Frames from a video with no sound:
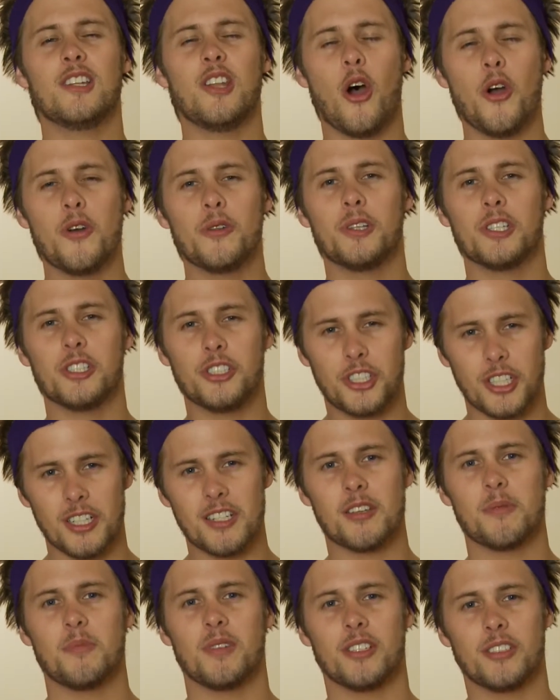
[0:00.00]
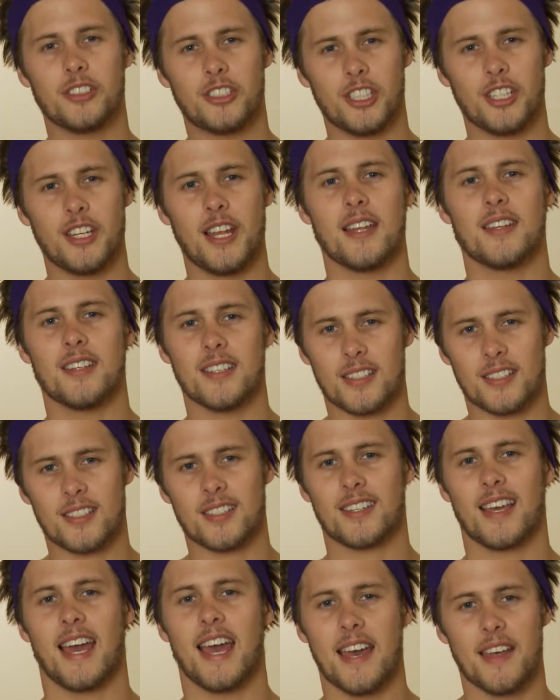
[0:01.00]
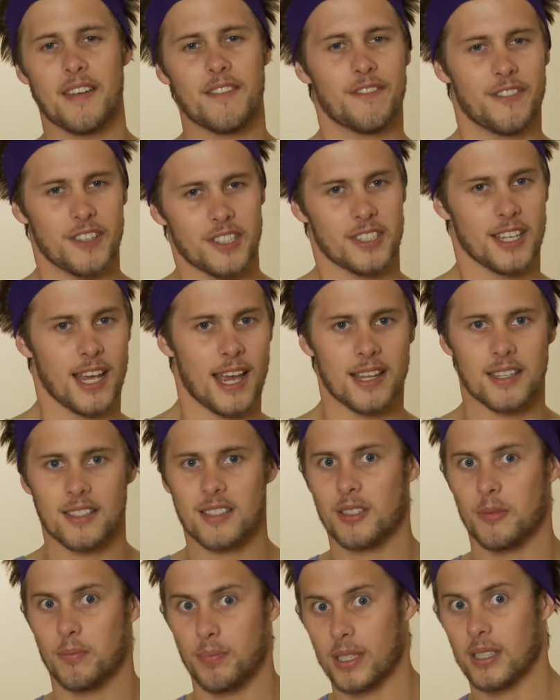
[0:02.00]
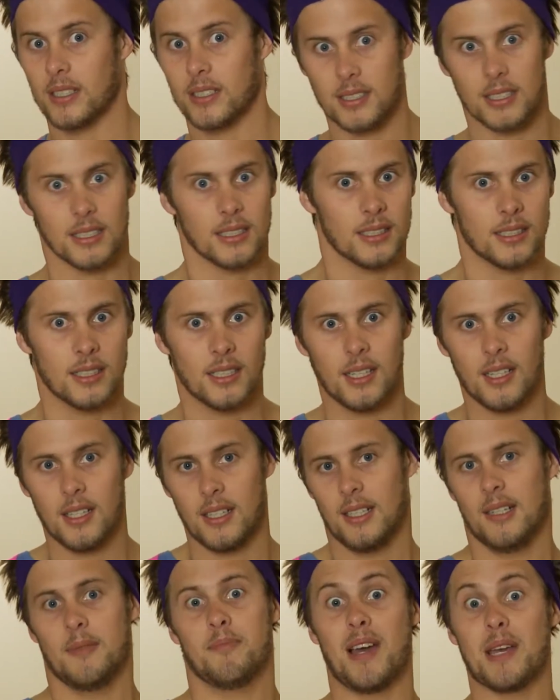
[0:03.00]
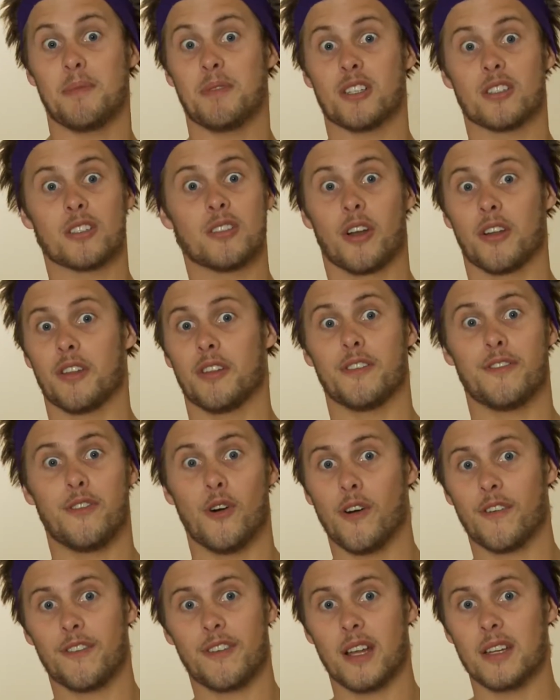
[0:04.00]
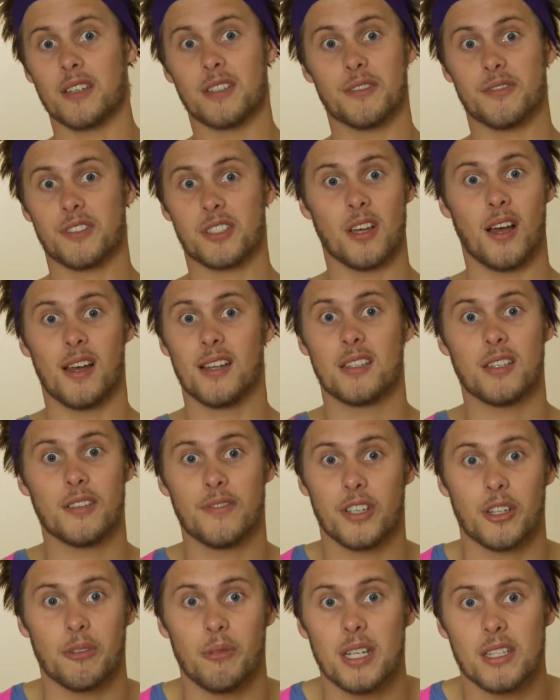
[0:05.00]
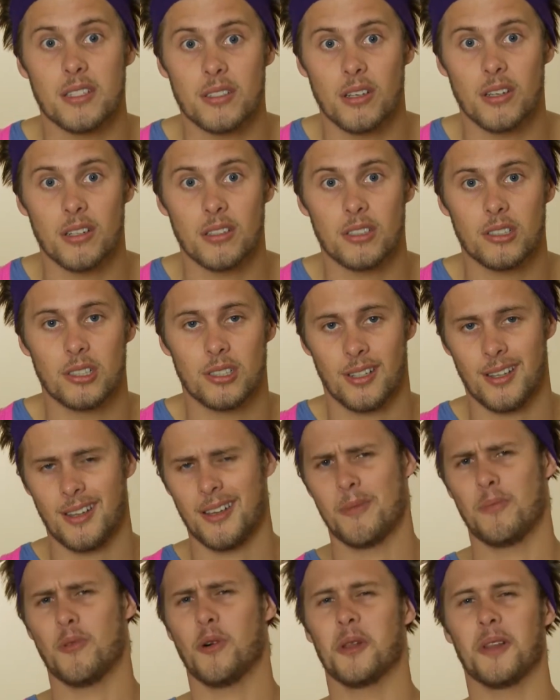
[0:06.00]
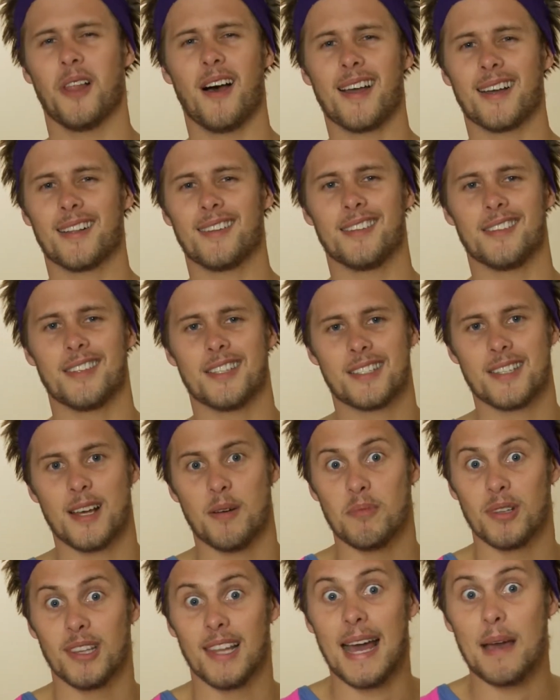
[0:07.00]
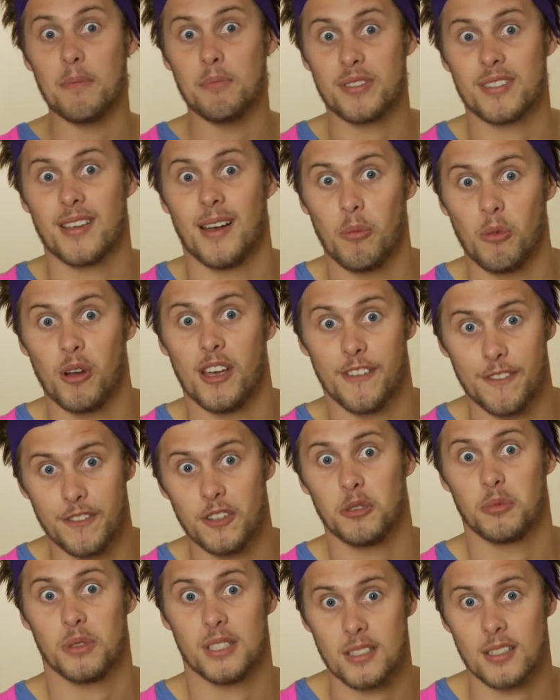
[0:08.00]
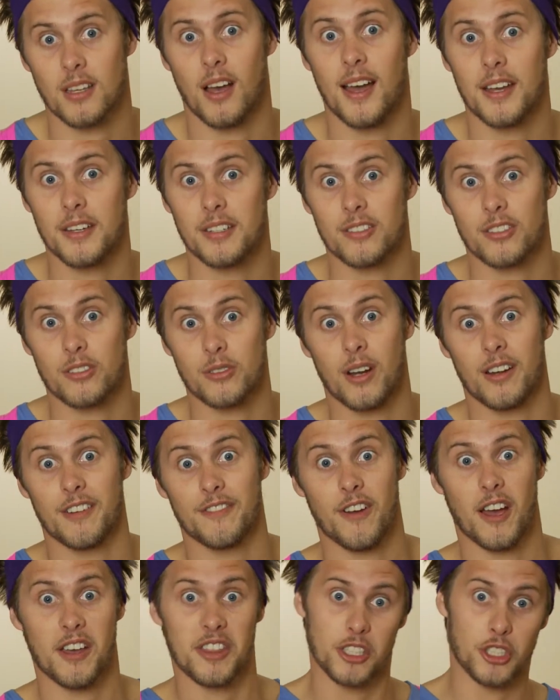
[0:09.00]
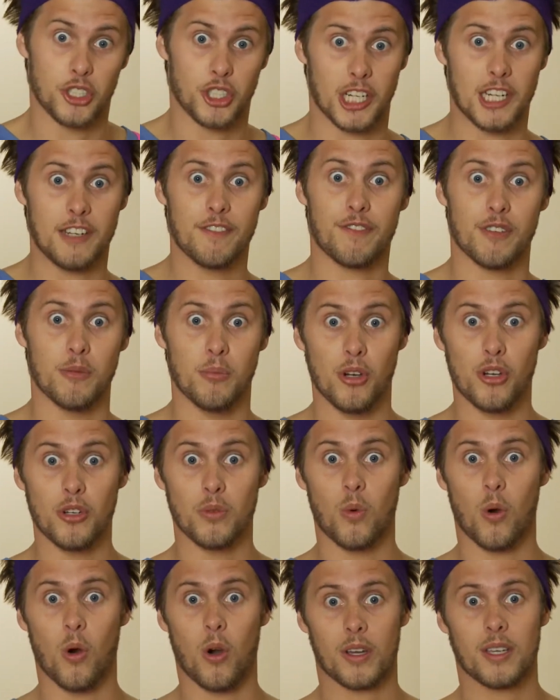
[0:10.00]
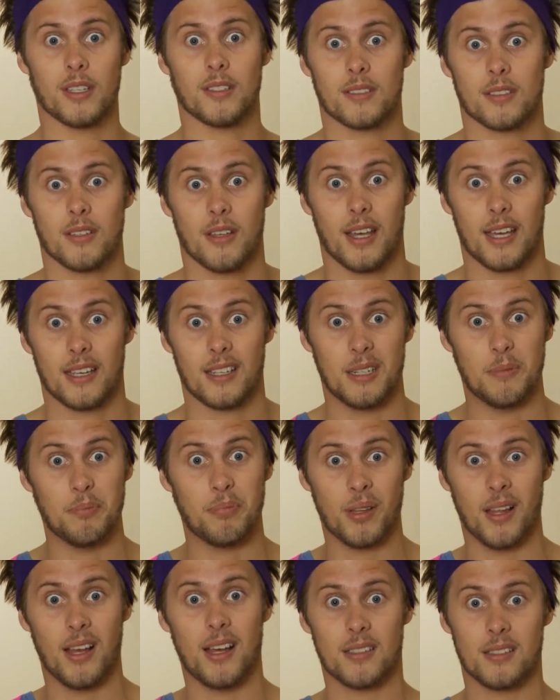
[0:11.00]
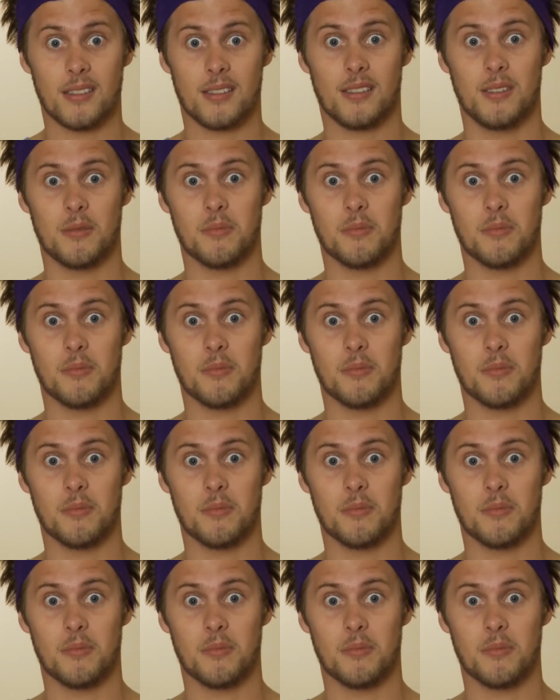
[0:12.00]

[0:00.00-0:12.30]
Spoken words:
no legitimate genetic scan for dance ability. Maybe it's not at the forefront of scientific research. More likely, there's some lab somewhere filled with scientists trying to find the gene for moonwalking so they can implant it in